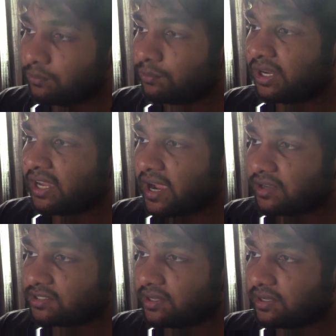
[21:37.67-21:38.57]
But yeah,
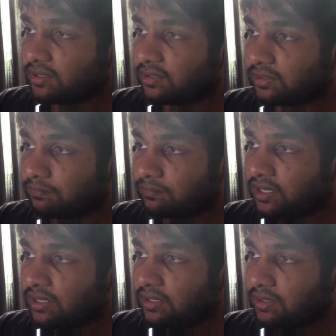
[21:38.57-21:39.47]
it's like,
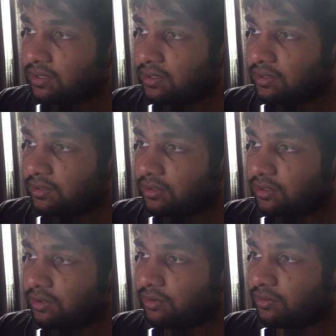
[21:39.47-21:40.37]

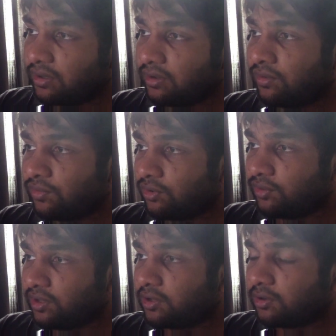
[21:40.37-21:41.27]
if you're
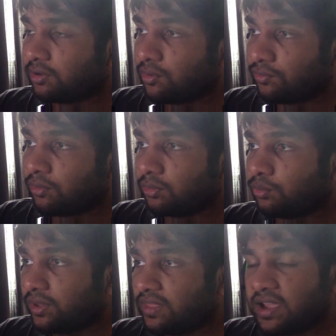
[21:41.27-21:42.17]
really going to go forward
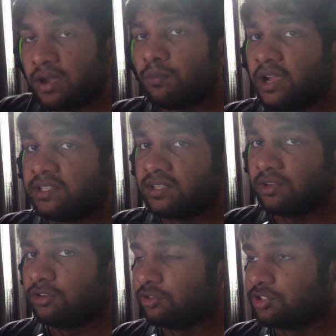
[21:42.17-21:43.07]
with that kind of
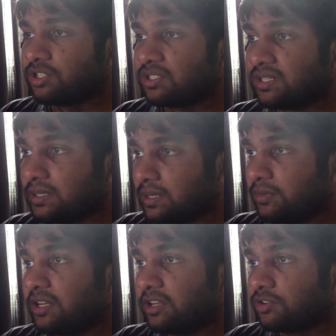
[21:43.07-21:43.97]
mindset, you're just
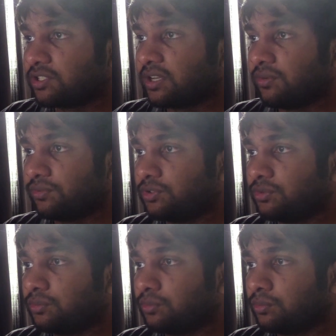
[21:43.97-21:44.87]
limiting yourself
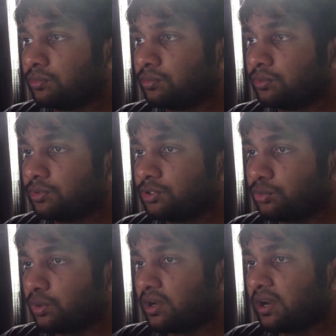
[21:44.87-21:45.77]
to
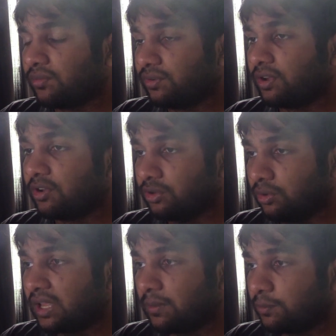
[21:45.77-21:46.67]
what kind of figure you
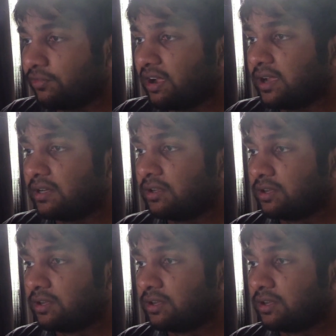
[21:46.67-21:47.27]
can provide